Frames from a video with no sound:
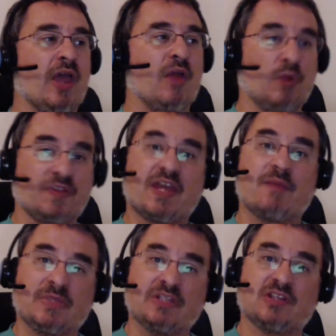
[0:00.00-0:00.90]
and what
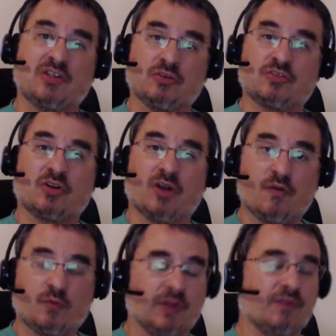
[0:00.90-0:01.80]
that means that you'll start
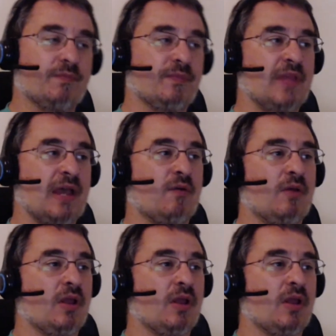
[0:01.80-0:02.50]
off with. Now,